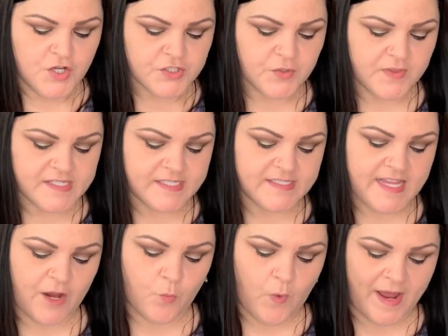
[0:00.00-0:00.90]
So this is
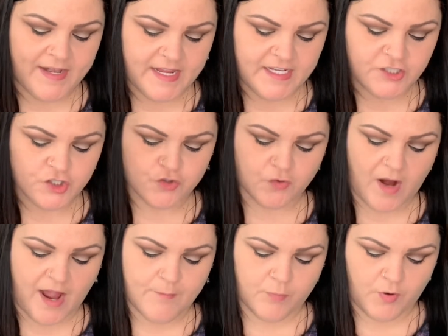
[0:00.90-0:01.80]
a wet and
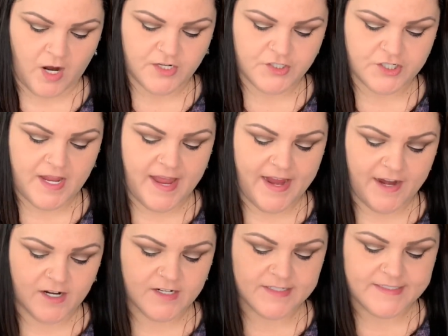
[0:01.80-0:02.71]
dry brush
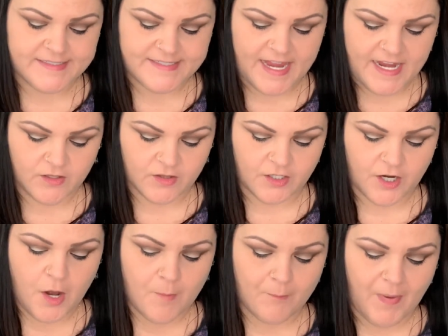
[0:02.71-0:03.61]
hair
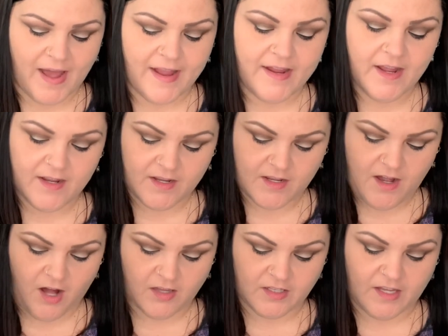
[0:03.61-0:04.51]
detangler by
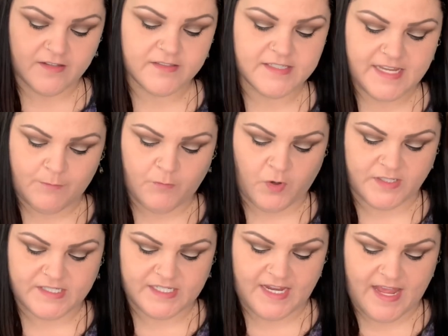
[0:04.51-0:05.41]
Cala, same one,
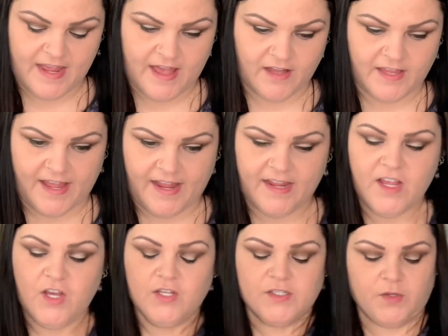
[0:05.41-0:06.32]
C A L A.
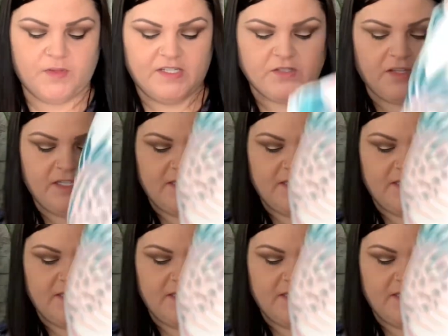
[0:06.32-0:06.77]
So these are the